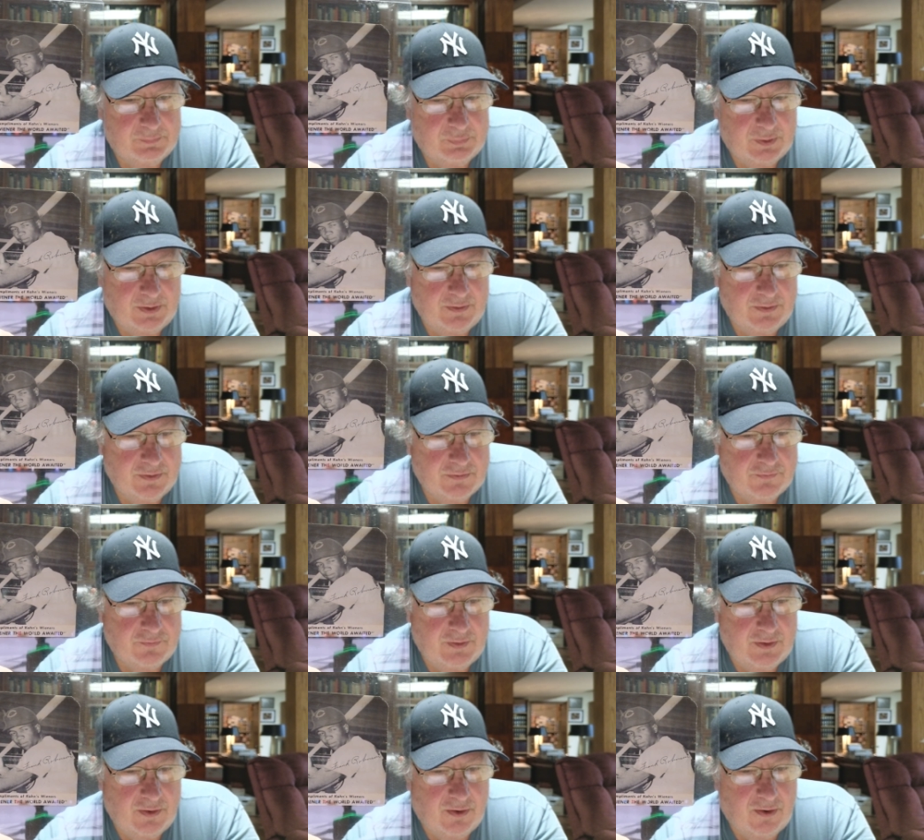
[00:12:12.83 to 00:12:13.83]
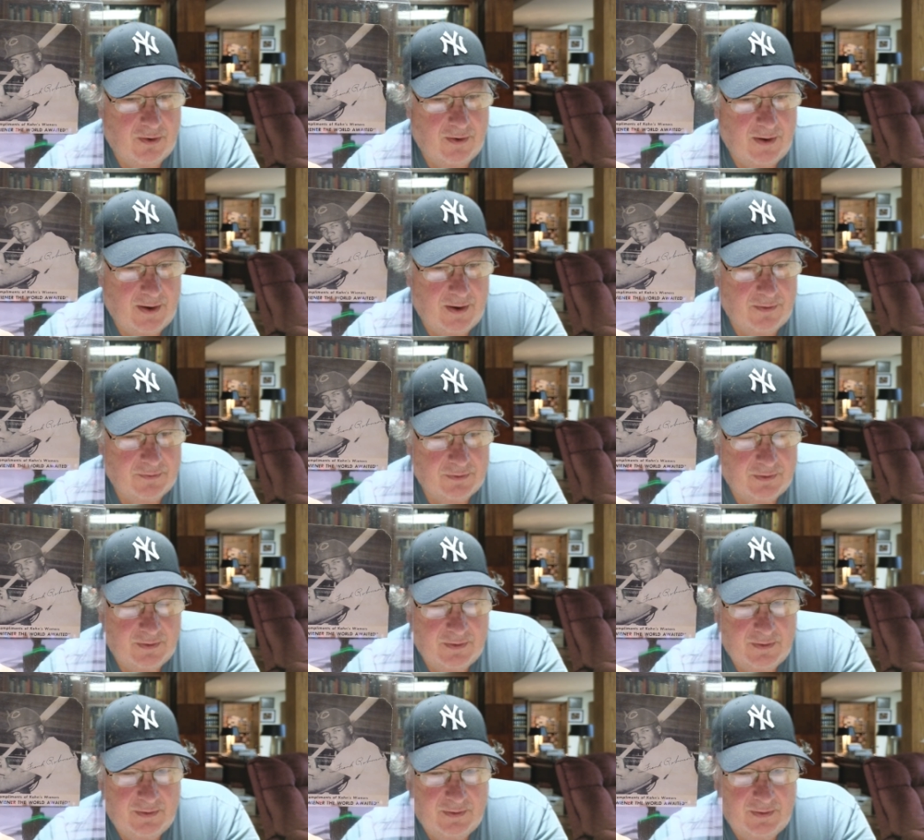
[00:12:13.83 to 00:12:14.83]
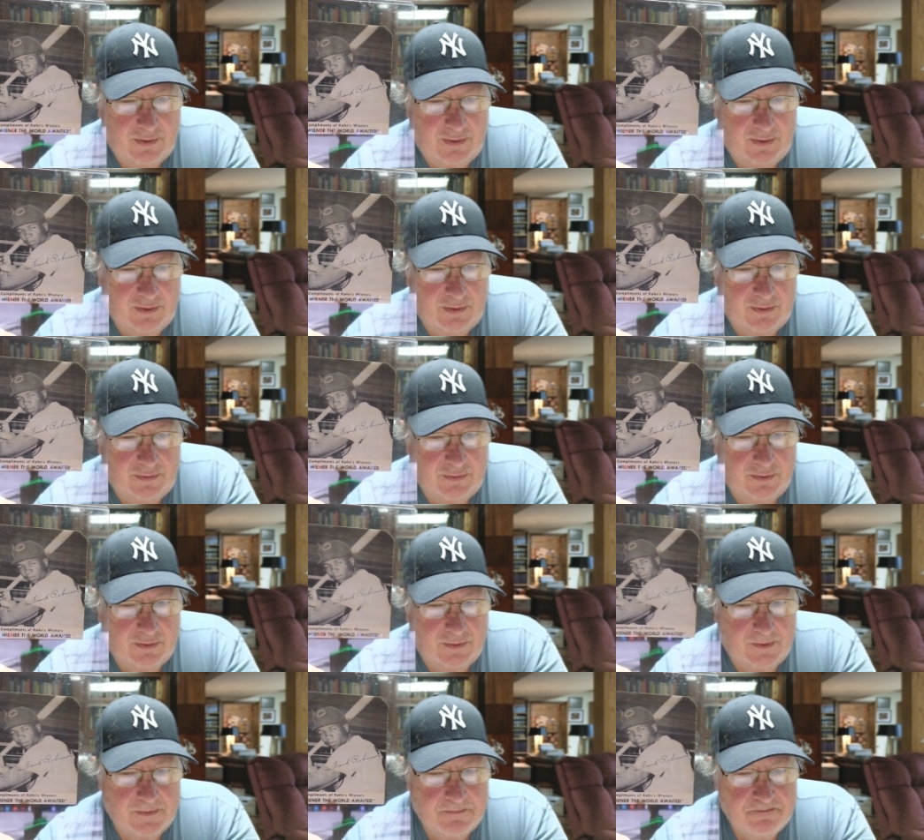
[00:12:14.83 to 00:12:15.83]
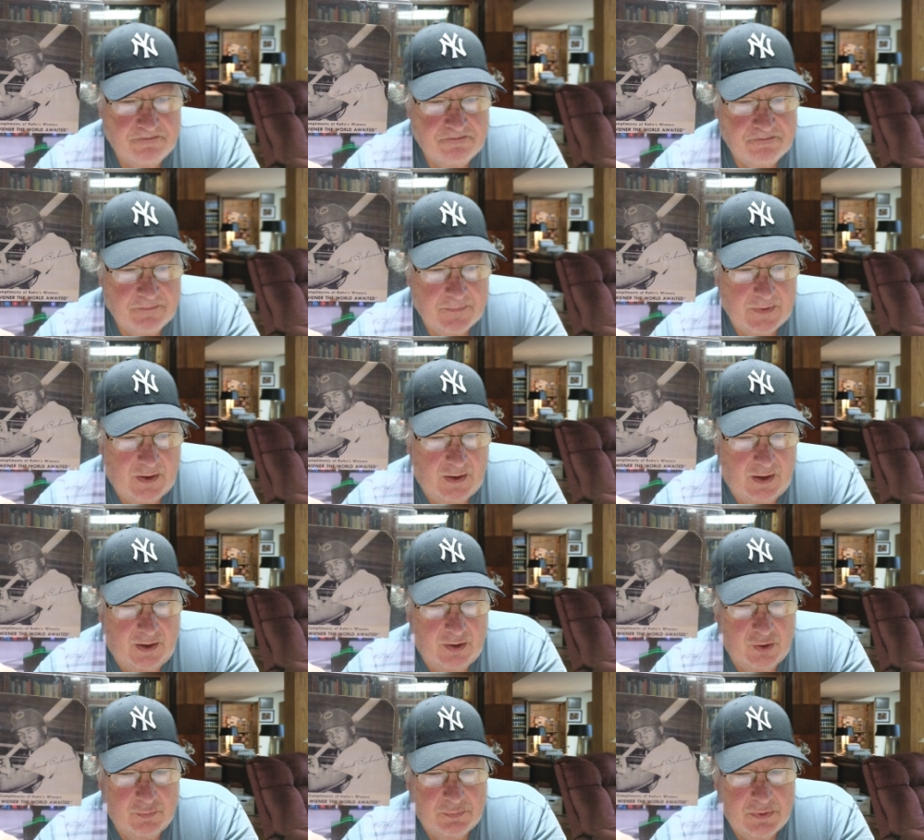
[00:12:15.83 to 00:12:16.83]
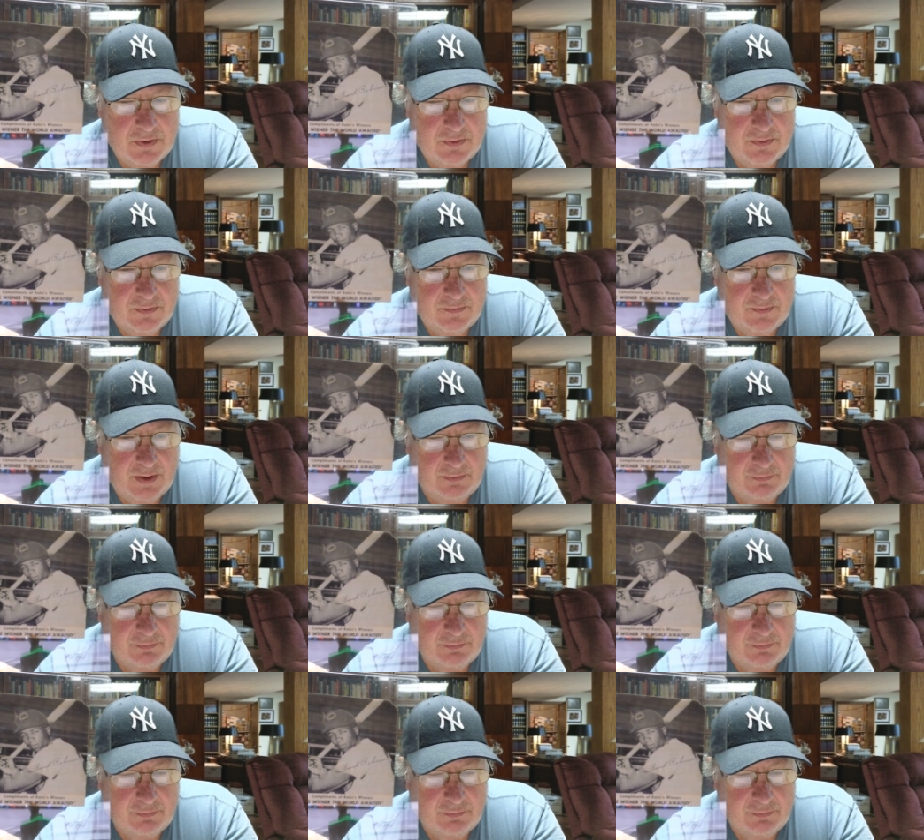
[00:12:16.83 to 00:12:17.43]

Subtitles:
everyone enjoyed this. And this is Rocket Rick